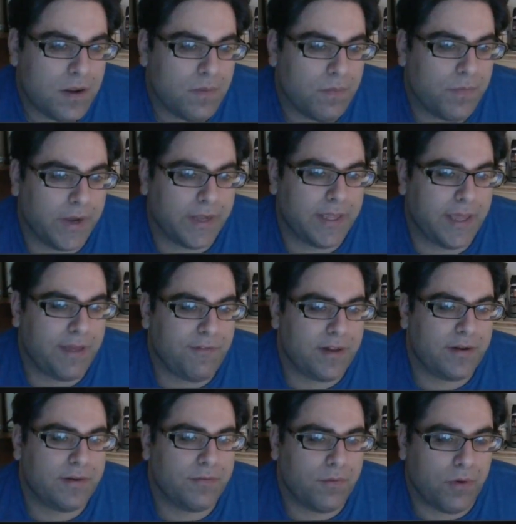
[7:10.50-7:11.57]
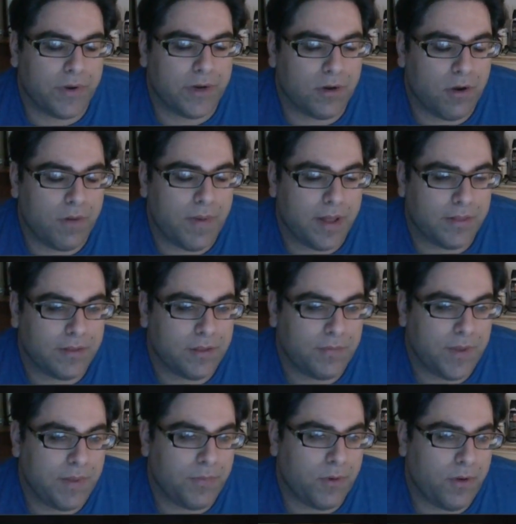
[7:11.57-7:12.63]
but given what we know about these
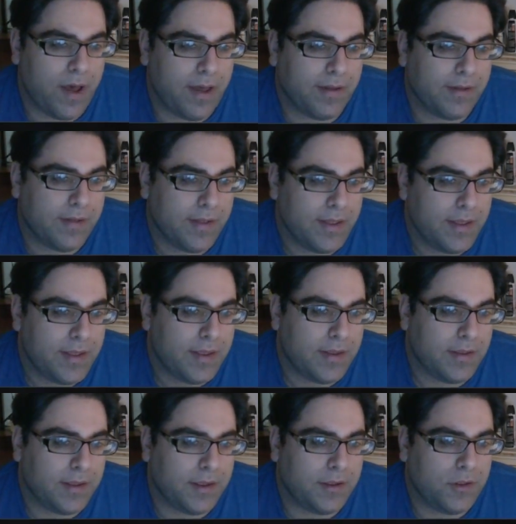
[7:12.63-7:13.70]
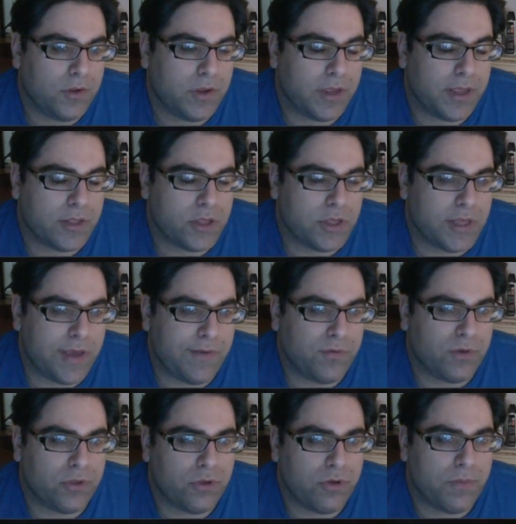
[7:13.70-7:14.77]
people, it's safe
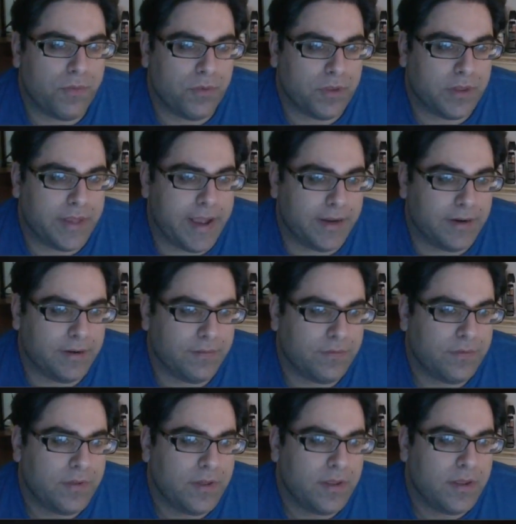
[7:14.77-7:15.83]
to assume it was negative.